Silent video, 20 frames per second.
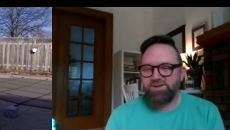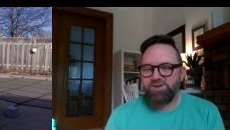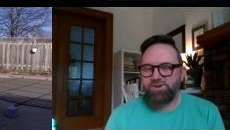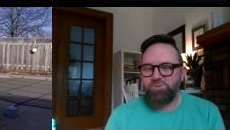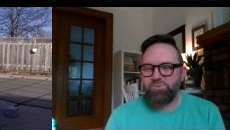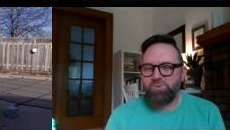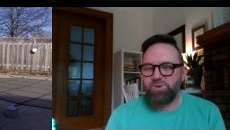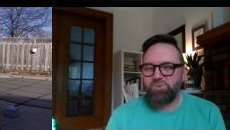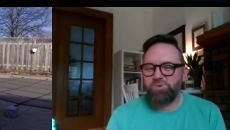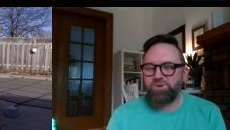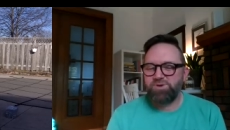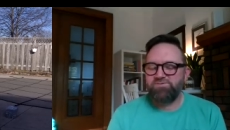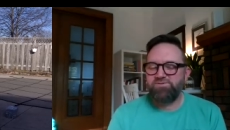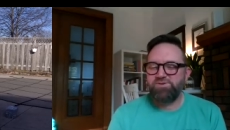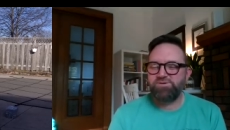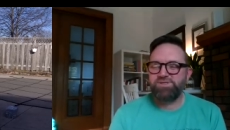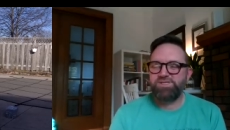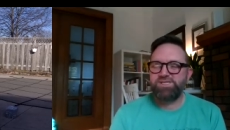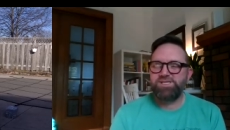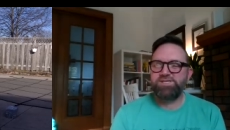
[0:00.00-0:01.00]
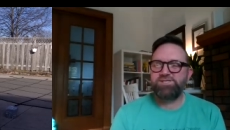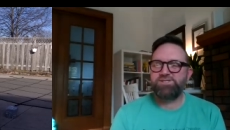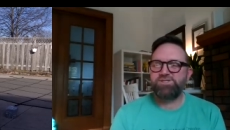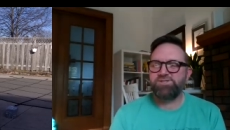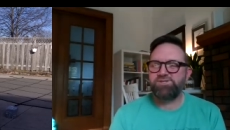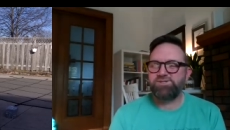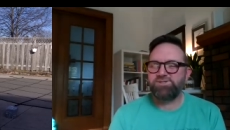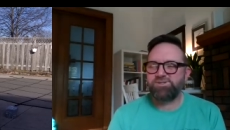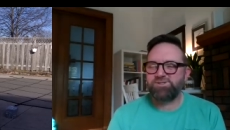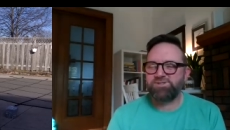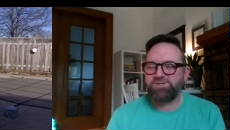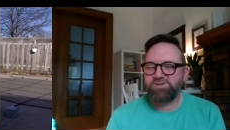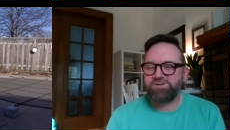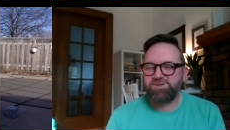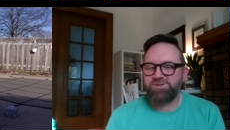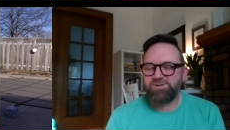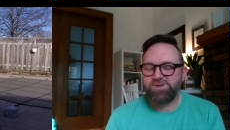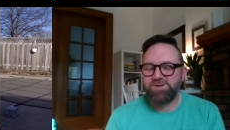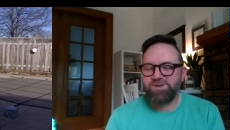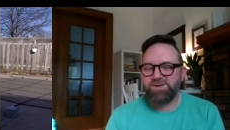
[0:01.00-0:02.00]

Could be one of your teachers or